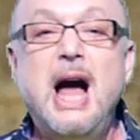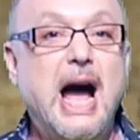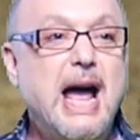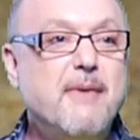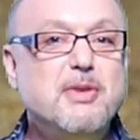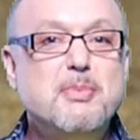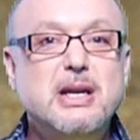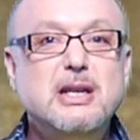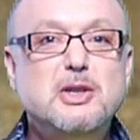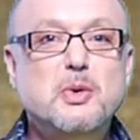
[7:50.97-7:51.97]
I have the
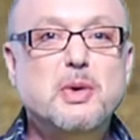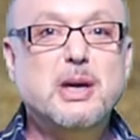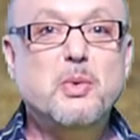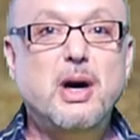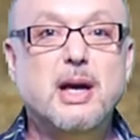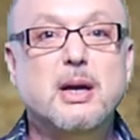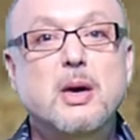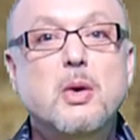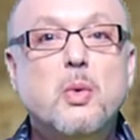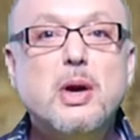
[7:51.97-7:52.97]
money to do what I want.
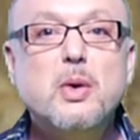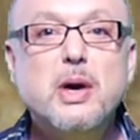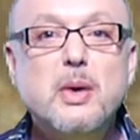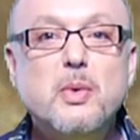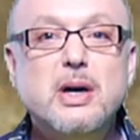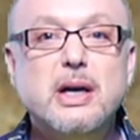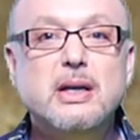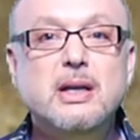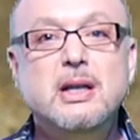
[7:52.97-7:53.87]
What do I want?